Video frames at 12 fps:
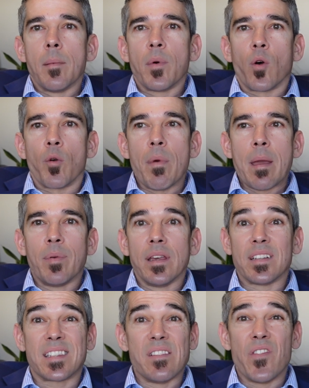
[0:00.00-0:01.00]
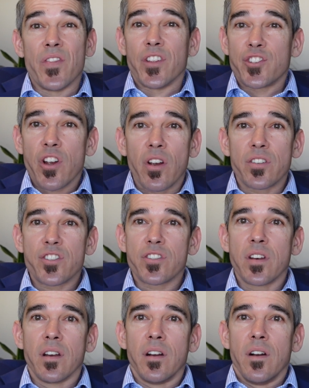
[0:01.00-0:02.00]
Or maybe it's even the
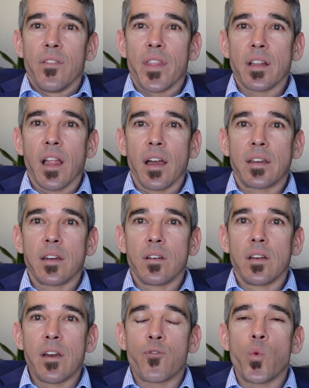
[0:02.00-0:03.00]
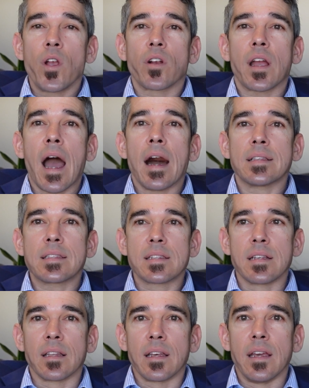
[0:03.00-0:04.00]
church, that like if we're
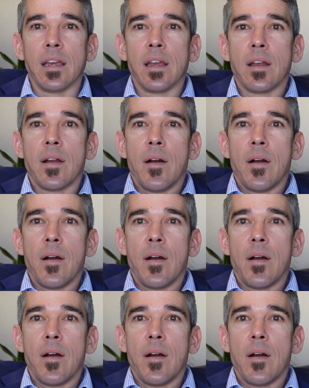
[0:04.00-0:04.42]
constantly